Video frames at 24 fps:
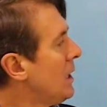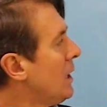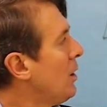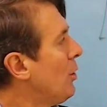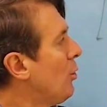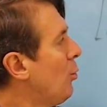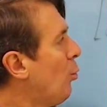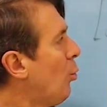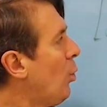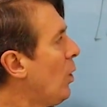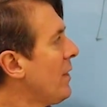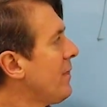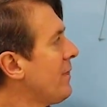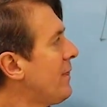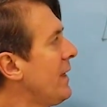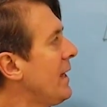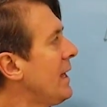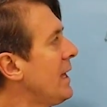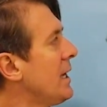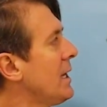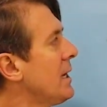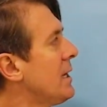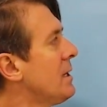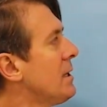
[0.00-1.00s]
one
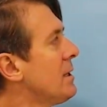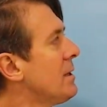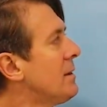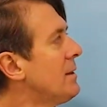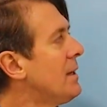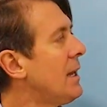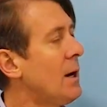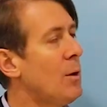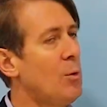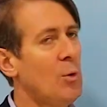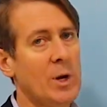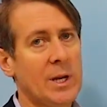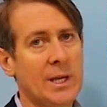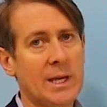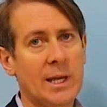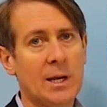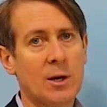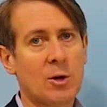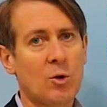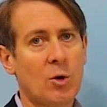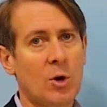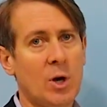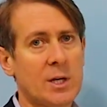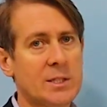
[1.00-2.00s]
thing that I want to get
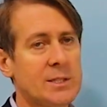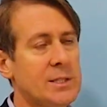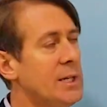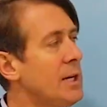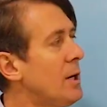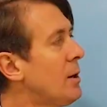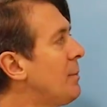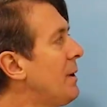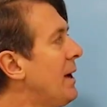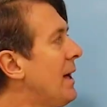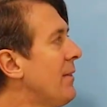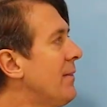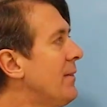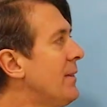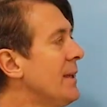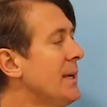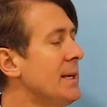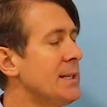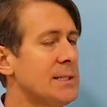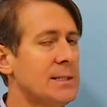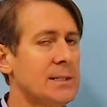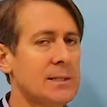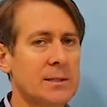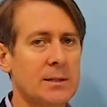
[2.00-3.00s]
across here about
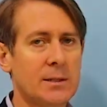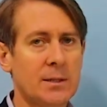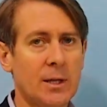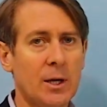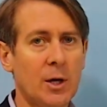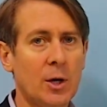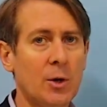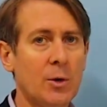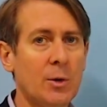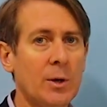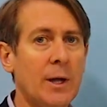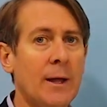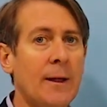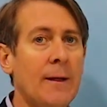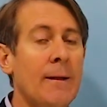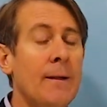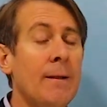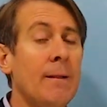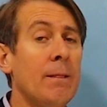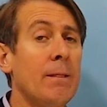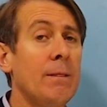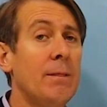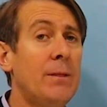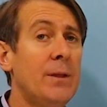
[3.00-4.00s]
this, though,
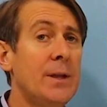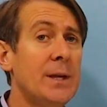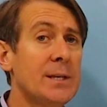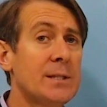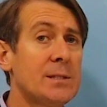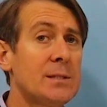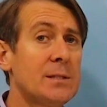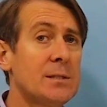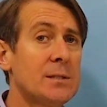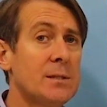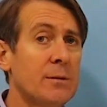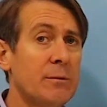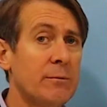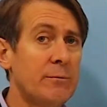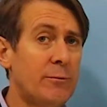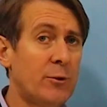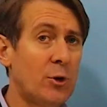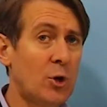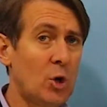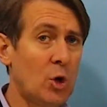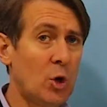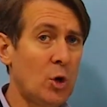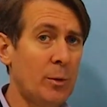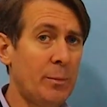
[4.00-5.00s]
this
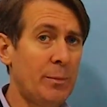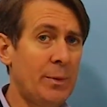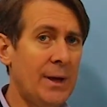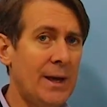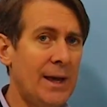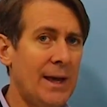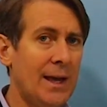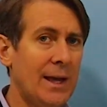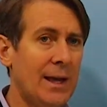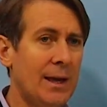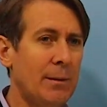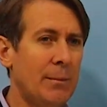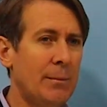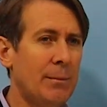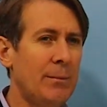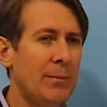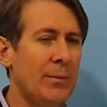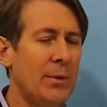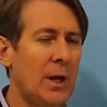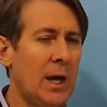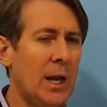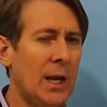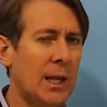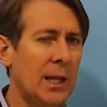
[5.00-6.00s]
verb,
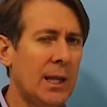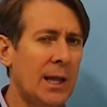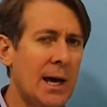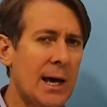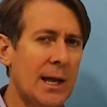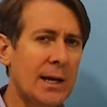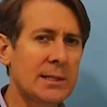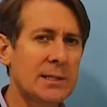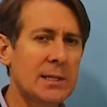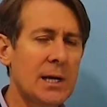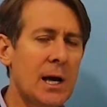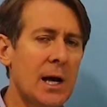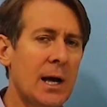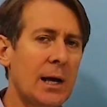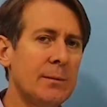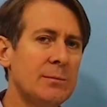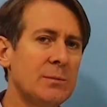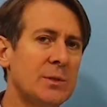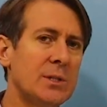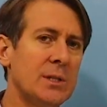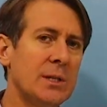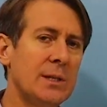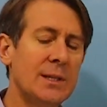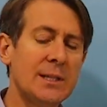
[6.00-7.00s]
a lot of
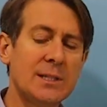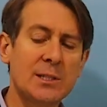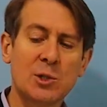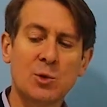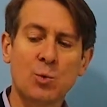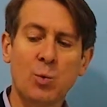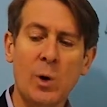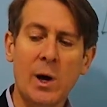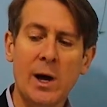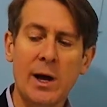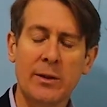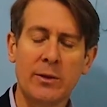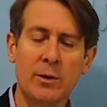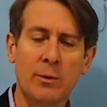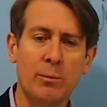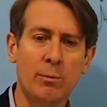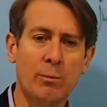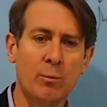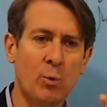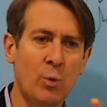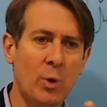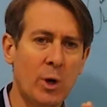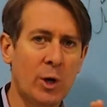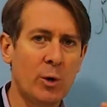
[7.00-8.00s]
times, and this is why the
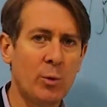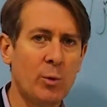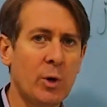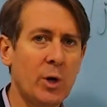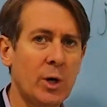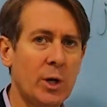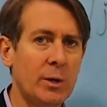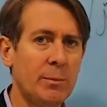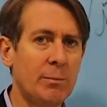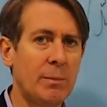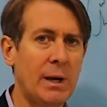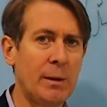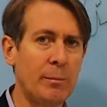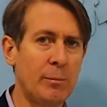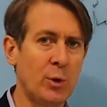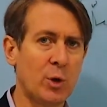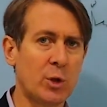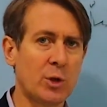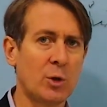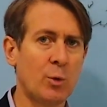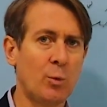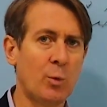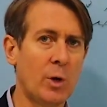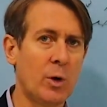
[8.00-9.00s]
101, my
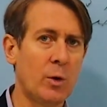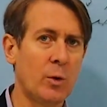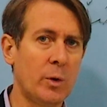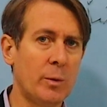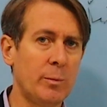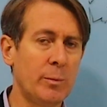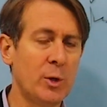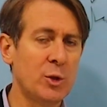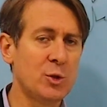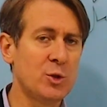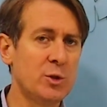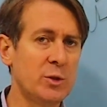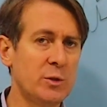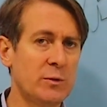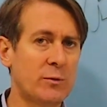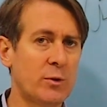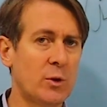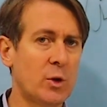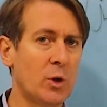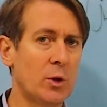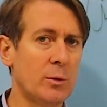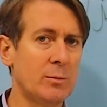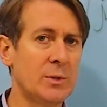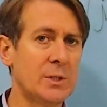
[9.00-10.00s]
book, the 101 Most Used
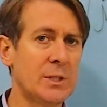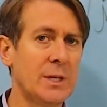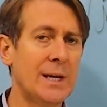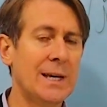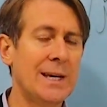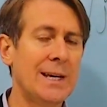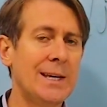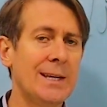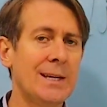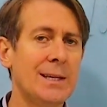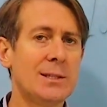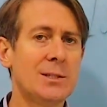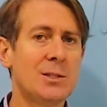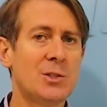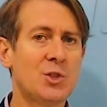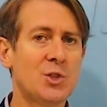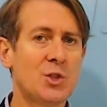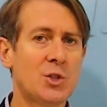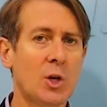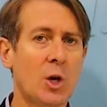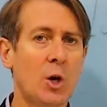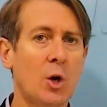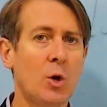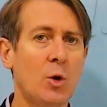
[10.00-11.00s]
Verbs, is
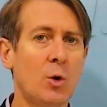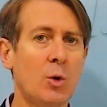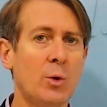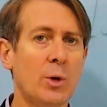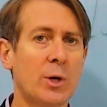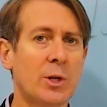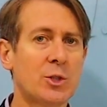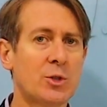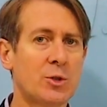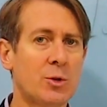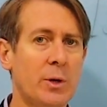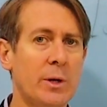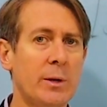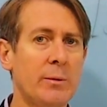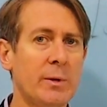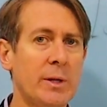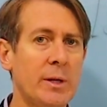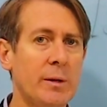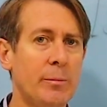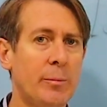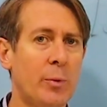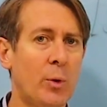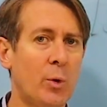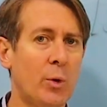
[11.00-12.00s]
so extremely
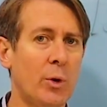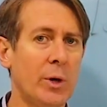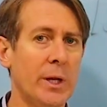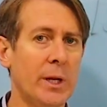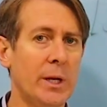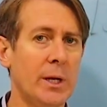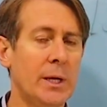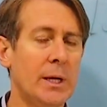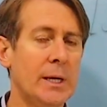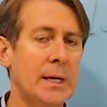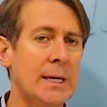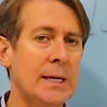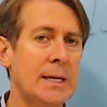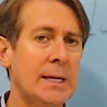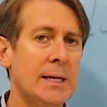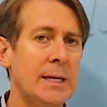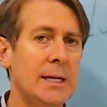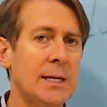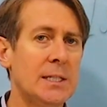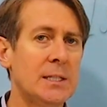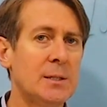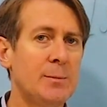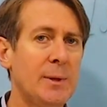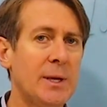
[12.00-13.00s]
important,
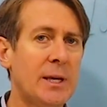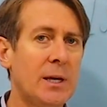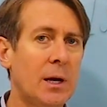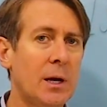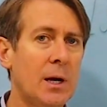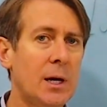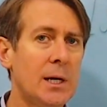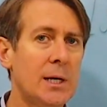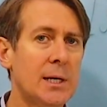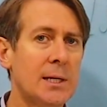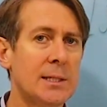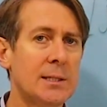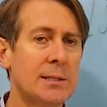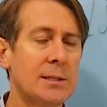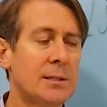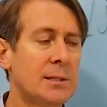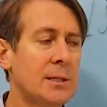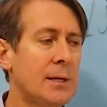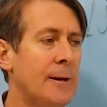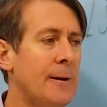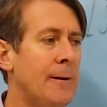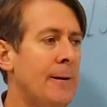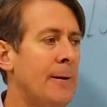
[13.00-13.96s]
is because